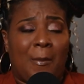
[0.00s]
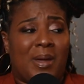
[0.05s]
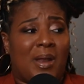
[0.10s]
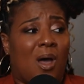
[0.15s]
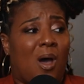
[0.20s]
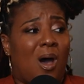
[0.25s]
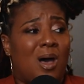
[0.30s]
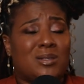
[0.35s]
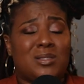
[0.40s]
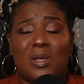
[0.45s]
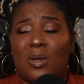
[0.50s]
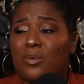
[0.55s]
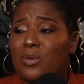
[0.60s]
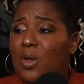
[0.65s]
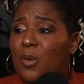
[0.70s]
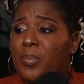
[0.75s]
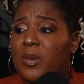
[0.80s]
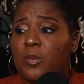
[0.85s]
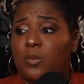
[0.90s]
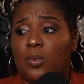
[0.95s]
But I also
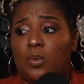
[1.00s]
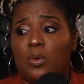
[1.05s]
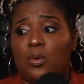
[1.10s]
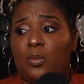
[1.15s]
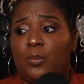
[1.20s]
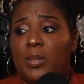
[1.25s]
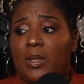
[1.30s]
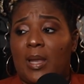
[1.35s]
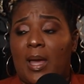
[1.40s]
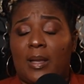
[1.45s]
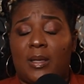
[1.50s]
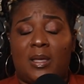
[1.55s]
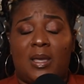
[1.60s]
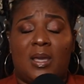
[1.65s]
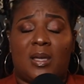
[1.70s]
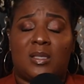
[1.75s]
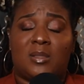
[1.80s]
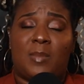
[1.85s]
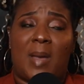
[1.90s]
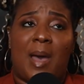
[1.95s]
know people who be like, yeah,
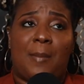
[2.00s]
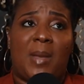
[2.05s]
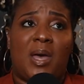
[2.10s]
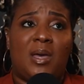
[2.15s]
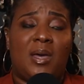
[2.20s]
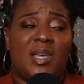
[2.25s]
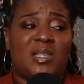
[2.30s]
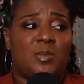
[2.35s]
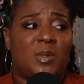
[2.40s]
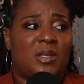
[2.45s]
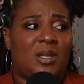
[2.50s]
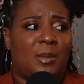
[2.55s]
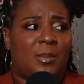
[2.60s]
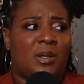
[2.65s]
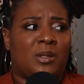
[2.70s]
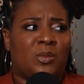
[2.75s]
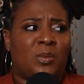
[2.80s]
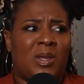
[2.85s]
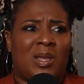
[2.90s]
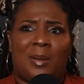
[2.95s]
because by my husband
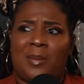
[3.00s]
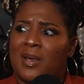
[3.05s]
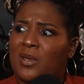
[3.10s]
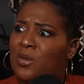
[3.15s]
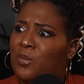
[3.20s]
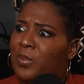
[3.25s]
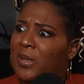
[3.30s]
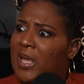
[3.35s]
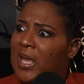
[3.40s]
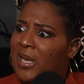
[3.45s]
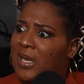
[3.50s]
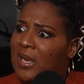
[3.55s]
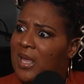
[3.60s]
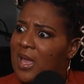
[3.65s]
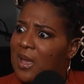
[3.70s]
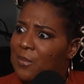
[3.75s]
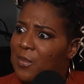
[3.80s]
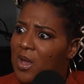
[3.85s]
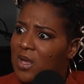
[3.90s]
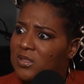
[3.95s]
number 3, I'm like, you planning to
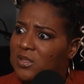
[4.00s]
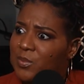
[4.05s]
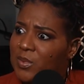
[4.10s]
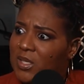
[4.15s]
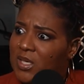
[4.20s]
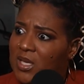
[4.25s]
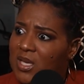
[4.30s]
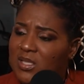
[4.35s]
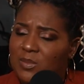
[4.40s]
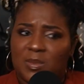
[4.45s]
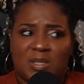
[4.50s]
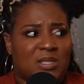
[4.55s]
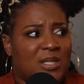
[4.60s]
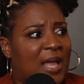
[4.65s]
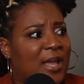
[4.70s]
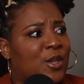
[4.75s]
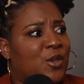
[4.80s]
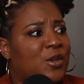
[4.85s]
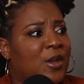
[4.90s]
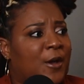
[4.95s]
have multiple husbands?
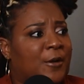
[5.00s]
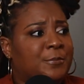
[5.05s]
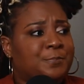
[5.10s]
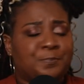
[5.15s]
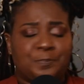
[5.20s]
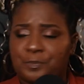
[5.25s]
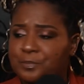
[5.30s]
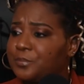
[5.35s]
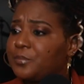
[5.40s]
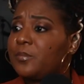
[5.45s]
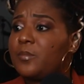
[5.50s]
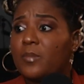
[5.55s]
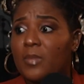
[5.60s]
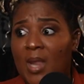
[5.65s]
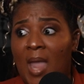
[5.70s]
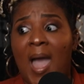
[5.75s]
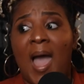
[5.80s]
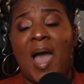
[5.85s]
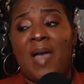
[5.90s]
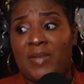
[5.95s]
Like, you know.
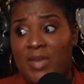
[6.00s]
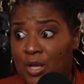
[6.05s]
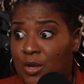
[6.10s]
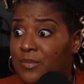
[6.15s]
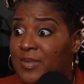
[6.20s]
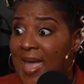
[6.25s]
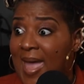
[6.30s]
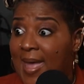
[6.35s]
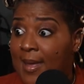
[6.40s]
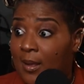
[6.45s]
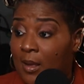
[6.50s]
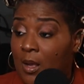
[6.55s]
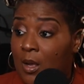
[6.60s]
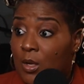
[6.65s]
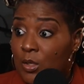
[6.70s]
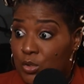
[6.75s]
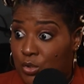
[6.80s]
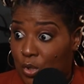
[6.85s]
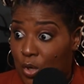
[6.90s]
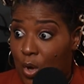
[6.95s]
I hear that
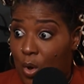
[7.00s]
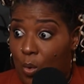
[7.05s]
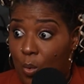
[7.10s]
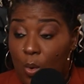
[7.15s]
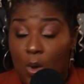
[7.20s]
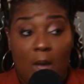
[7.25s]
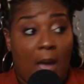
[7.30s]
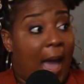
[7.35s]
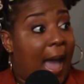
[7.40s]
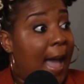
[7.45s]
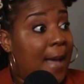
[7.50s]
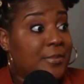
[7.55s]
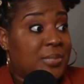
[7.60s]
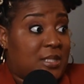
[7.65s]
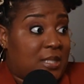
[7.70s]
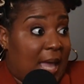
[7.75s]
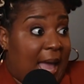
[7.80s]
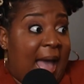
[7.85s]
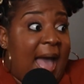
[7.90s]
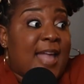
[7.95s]
too.
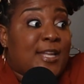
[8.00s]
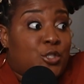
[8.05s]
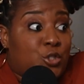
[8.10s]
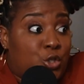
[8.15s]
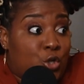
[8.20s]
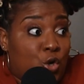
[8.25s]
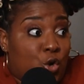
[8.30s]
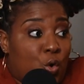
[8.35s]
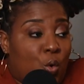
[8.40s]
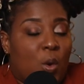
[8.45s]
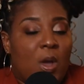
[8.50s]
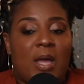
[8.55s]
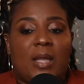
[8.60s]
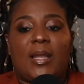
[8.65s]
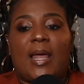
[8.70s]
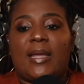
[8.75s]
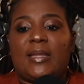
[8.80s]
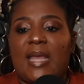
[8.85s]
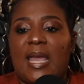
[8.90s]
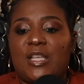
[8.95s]
I do.
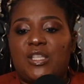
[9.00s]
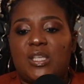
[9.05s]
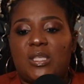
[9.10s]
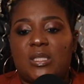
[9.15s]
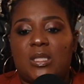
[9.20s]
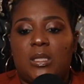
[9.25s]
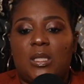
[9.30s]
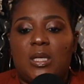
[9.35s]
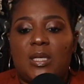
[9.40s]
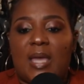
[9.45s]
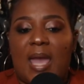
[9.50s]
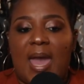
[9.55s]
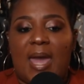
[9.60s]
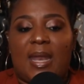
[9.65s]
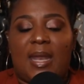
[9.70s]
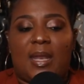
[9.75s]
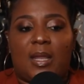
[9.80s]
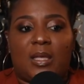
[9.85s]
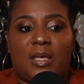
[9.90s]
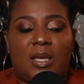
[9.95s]
Like they just look at
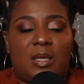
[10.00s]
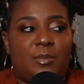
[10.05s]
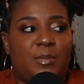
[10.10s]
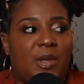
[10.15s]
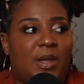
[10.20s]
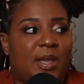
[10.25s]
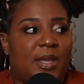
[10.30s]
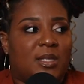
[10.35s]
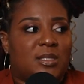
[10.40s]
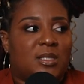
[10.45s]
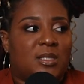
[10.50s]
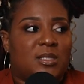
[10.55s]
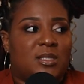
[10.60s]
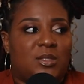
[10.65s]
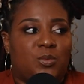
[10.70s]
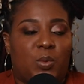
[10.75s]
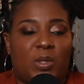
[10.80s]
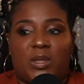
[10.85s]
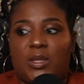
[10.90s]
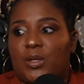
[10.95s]
it and get married because
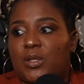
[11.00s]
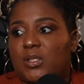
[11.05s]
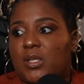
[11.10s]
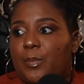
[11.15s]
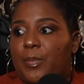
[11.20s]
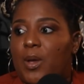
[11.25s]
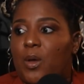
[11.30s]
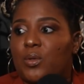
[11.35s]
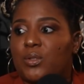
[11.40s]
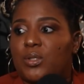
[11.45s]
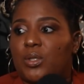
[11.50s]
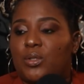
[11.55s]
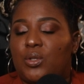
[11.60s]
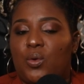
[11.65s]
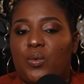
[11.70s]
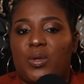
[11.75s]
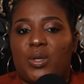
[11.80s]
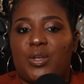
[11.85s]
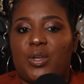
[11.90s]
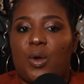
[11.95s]
it's what they're supposed to
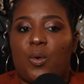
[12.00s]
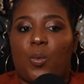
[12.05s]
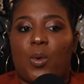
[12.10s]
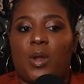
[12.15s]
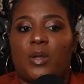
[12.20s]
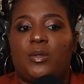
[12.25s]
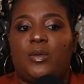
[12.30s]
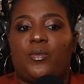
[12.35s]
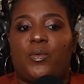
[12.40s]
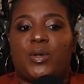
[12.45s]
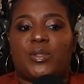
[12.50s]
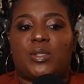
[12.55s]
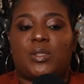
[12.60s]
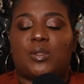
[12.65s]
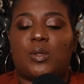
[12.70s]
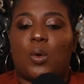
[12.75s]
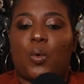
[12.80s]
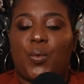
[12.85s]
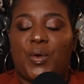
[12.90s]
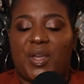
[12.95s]
do, and it don't work. Divorce is
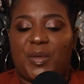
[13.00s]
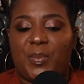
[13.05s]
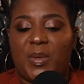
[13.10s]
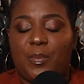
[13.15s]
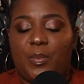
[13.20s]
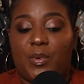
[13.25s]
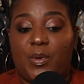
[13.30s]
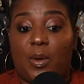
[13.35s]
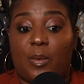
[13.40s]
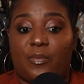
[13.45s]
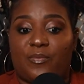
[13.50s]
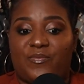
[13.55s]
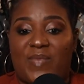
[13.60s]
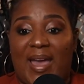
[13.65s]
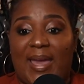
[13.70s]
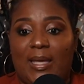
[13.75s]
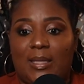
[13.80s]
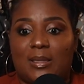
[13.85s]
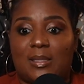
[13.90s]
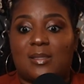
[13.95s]
so quick. People don't
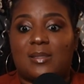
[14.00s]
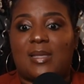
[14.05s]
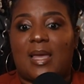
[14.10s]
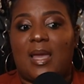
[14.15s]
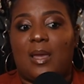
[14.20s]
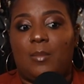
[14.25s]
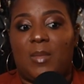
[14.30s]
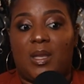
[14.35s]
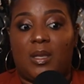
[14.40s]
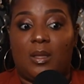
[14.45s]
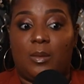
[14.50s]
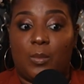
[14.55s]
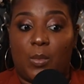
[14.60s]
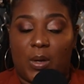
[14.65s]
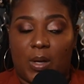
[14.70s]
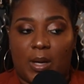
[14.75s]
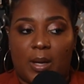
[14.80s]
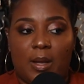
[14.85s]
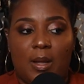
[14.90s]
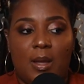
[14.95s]
fight the same anymore